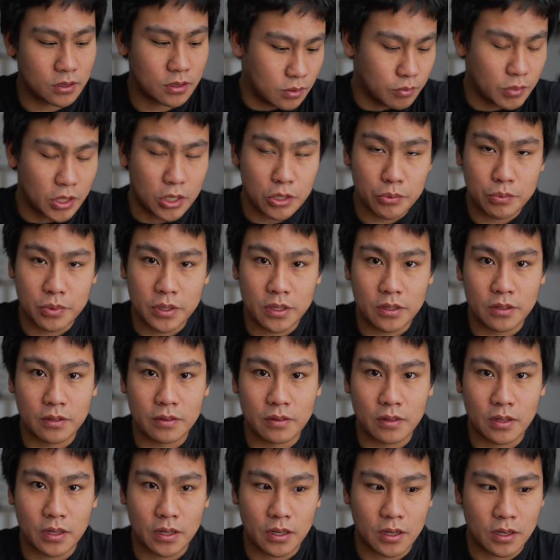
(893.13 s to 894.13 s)
In my opinion,
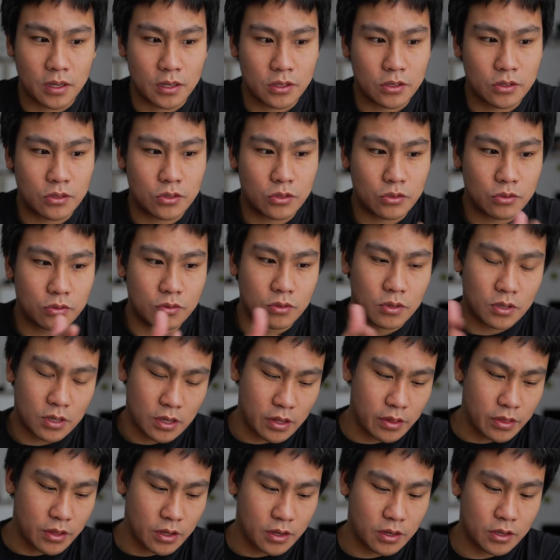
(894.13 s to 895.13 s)
there are two
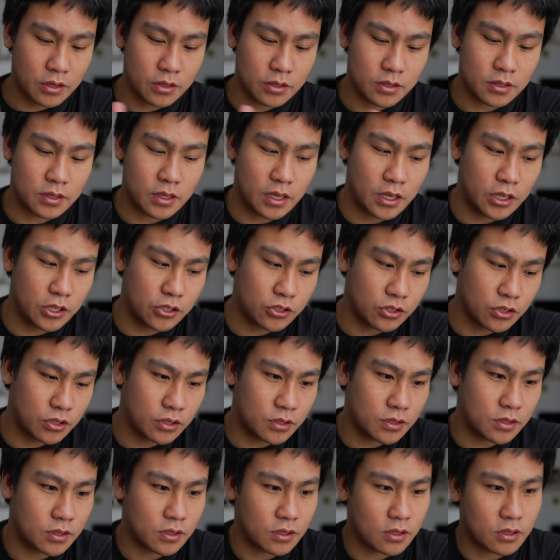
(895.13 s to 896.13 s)
other
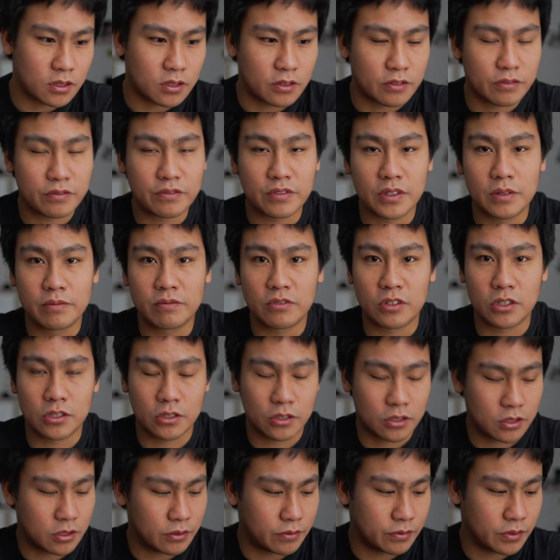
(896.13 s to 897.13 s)
stages of film
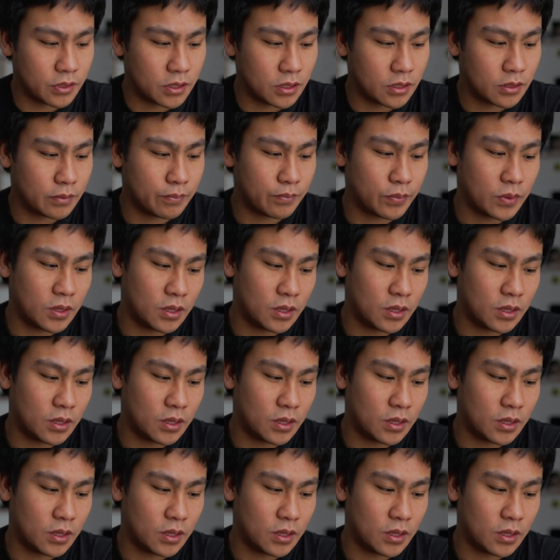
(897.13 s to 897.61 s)
photography.